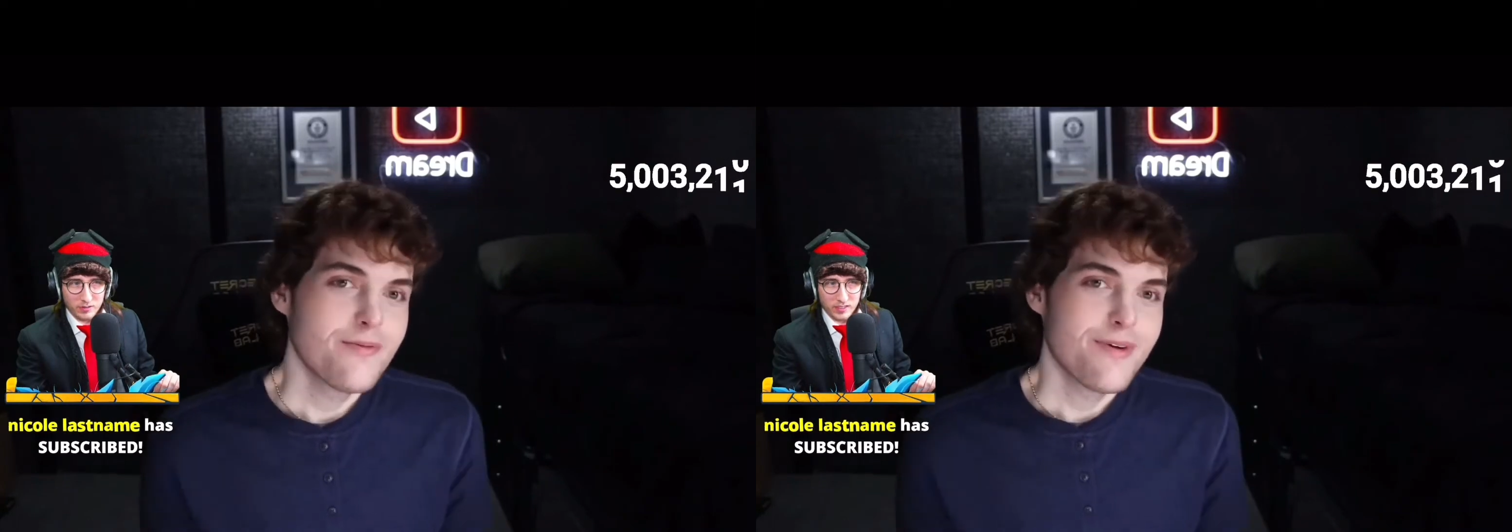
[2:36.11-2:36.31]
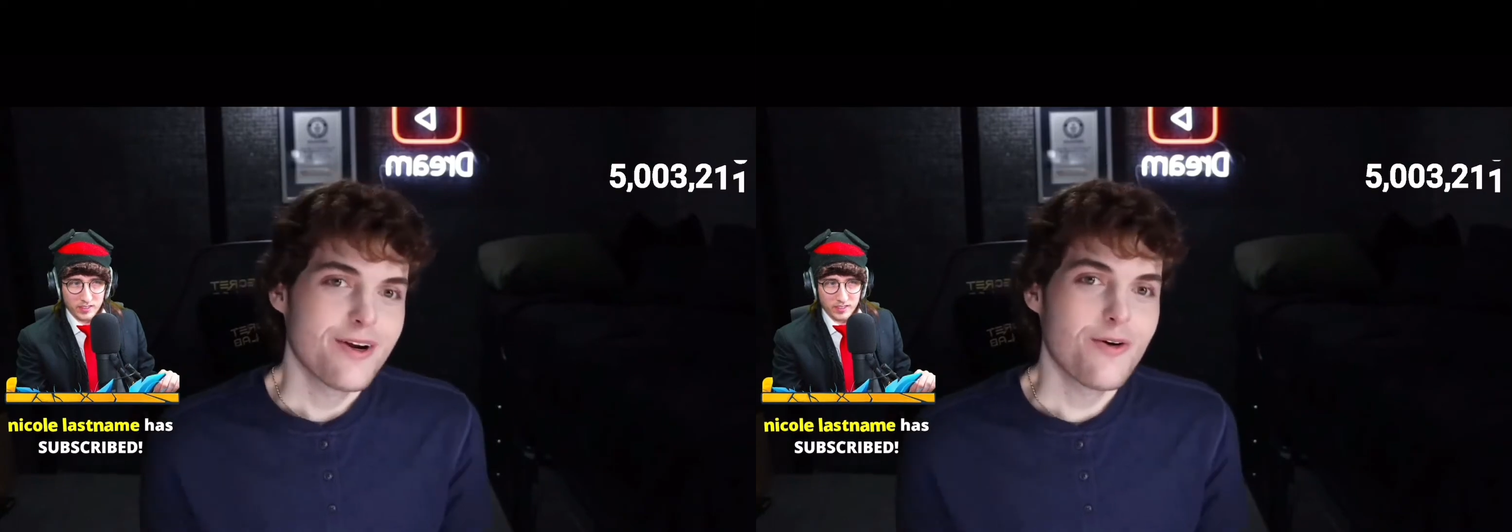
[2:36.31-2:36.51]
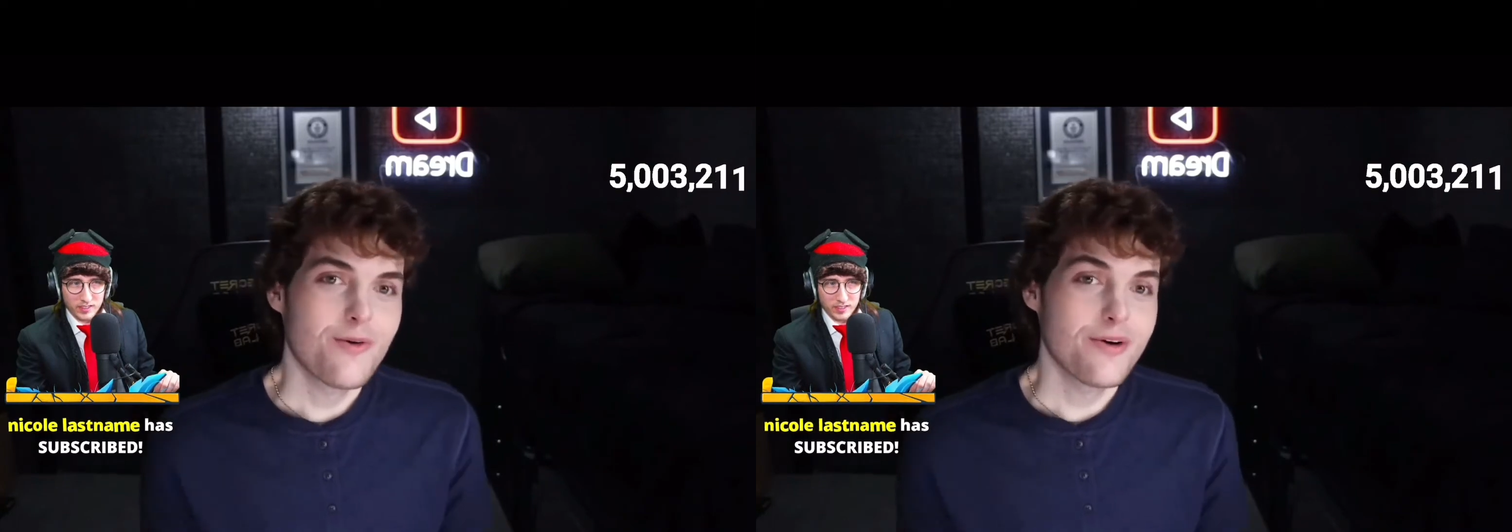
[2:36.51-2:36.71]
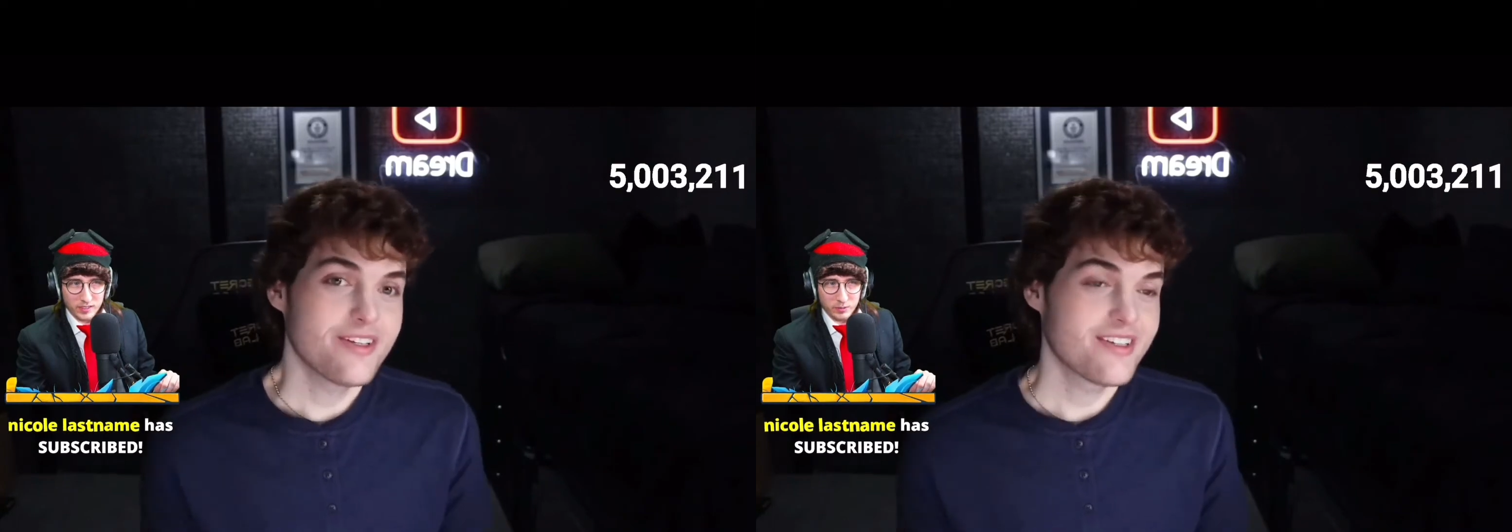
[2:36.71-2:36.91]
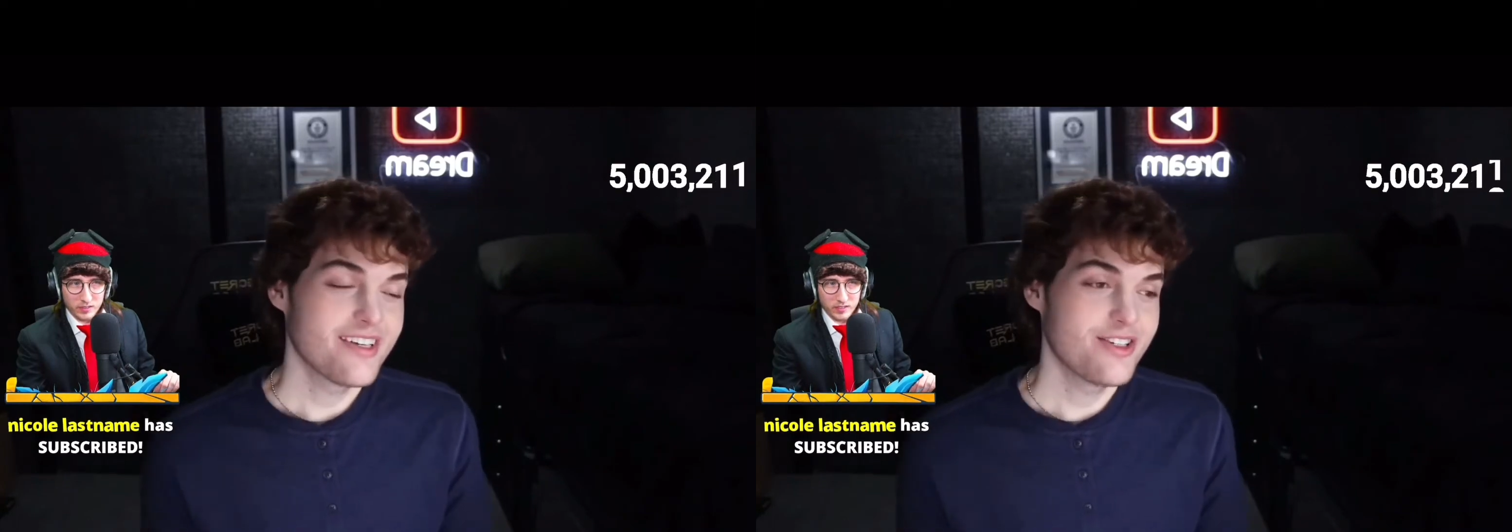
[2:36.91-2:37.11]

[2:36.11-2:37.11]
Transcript: My goal was to